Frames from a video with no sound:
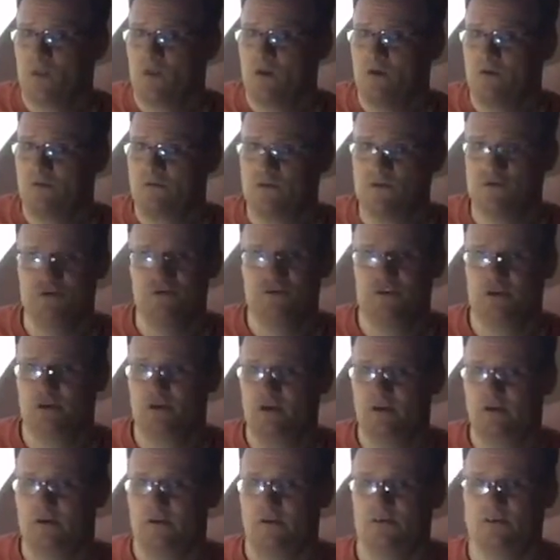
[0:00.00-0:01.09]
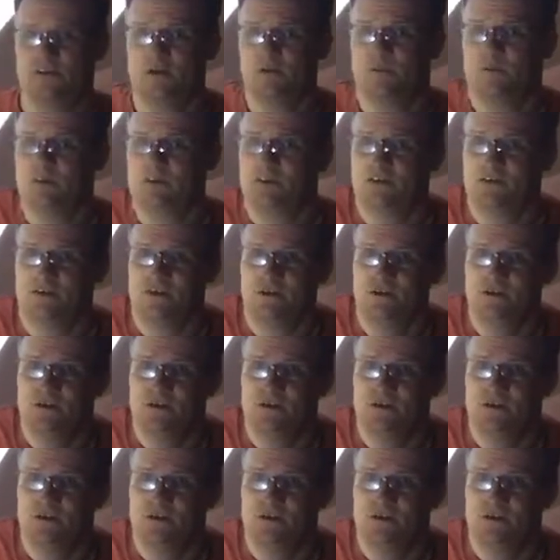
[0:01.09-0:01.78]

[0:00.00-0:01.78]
if you're using something to